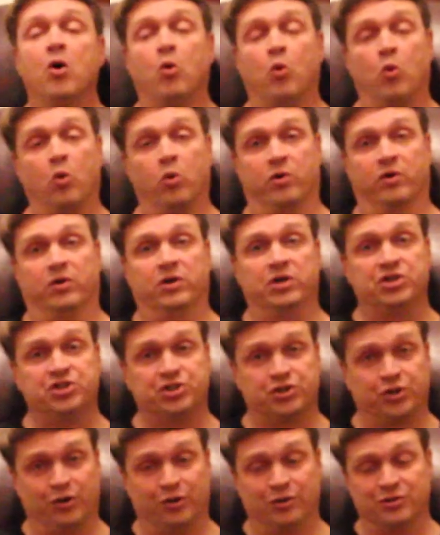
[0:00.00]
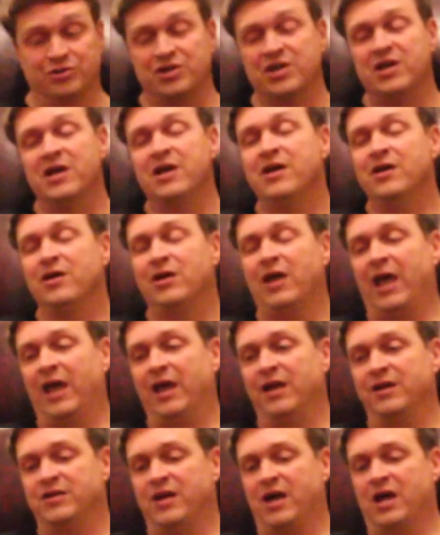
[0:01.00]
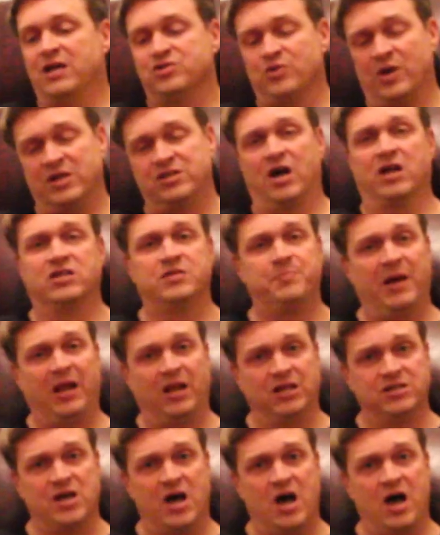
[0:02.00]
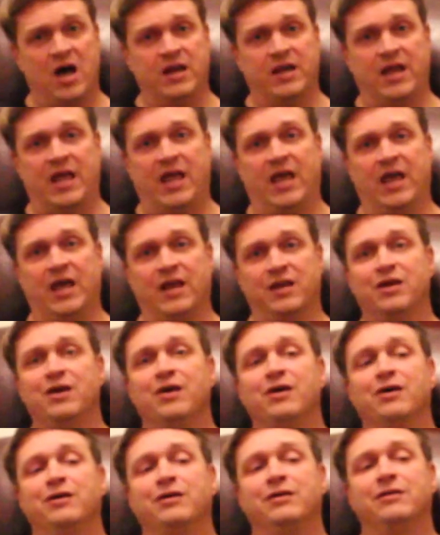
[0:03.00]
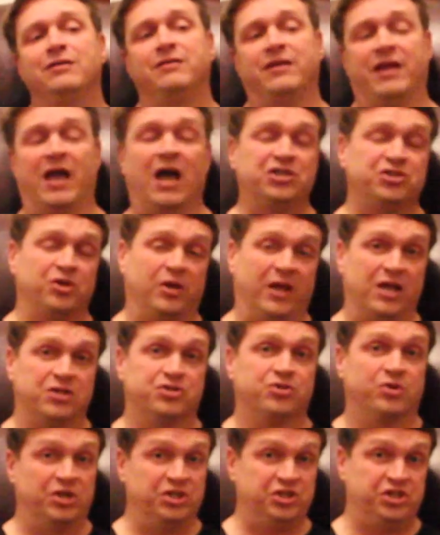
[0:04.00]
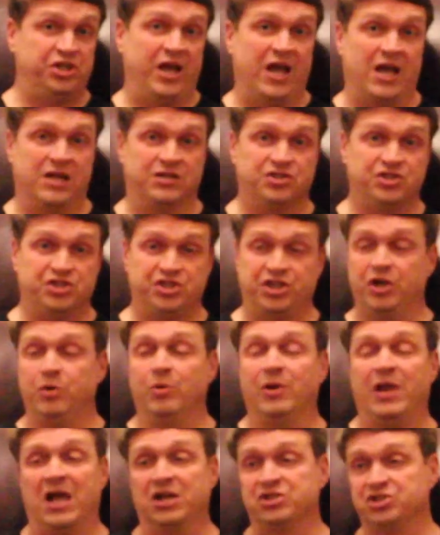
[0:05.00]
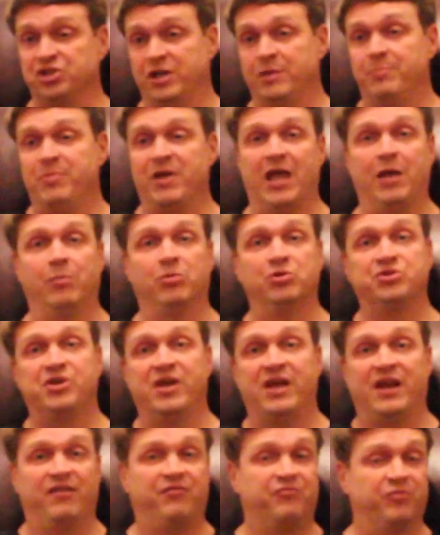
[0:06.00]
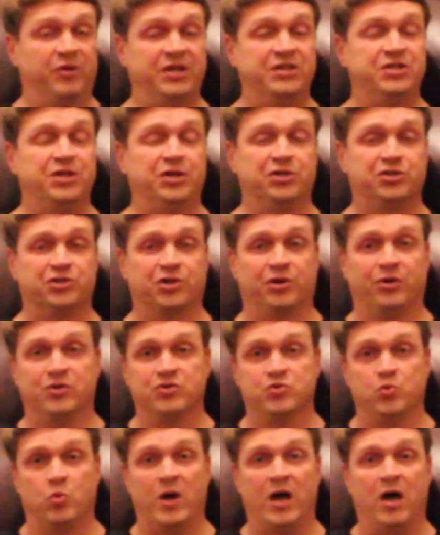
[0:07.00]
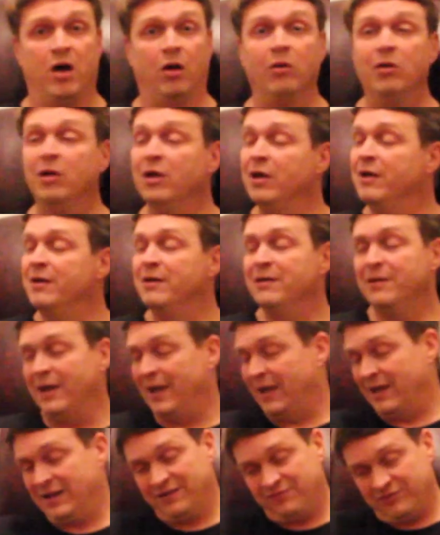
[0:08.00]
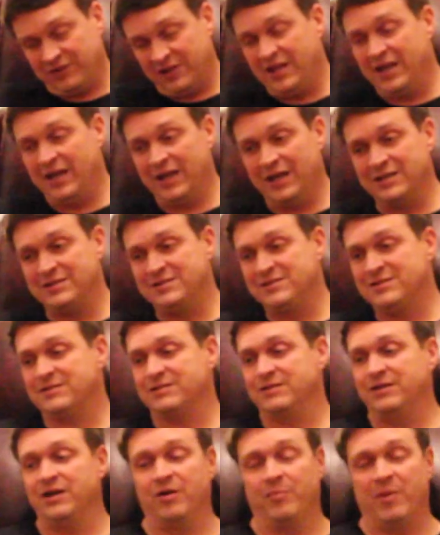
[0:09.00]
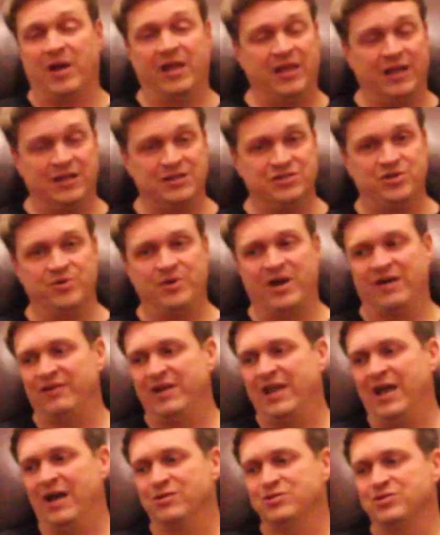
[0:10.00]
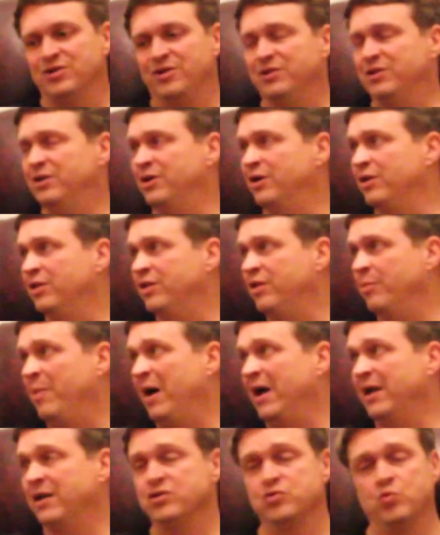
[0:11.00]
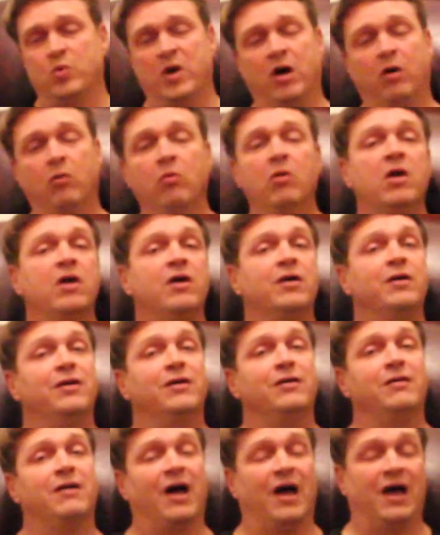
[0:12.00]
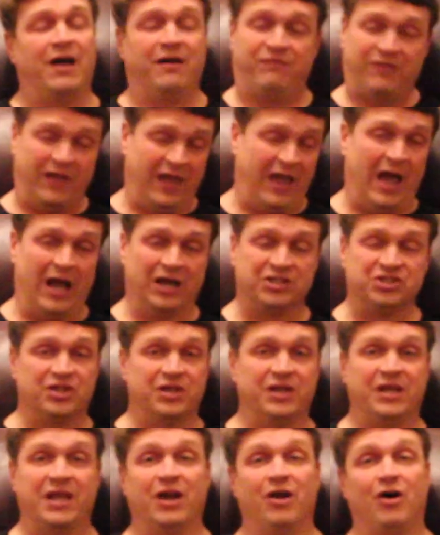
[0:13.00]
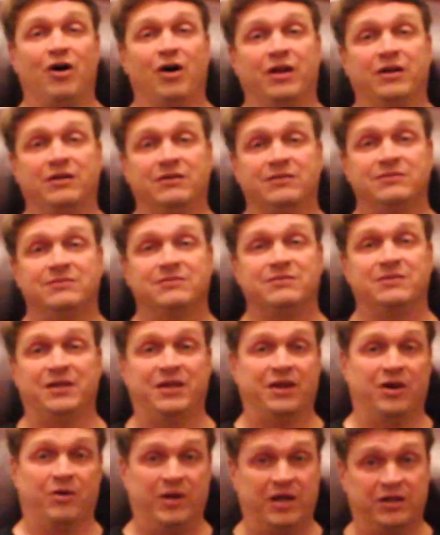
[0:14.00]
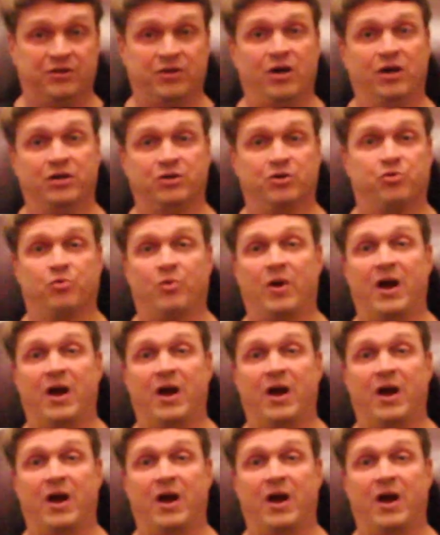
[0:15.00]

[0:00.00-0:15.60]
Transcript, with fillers: order a shirt? And so I talked to Peloton, and the actual answer is yes. She will actually be able to get a free t-shirt as well. And if the kids, you know, my kids do have accounts on the bike as well, if they actually get on, you know, hit the 100th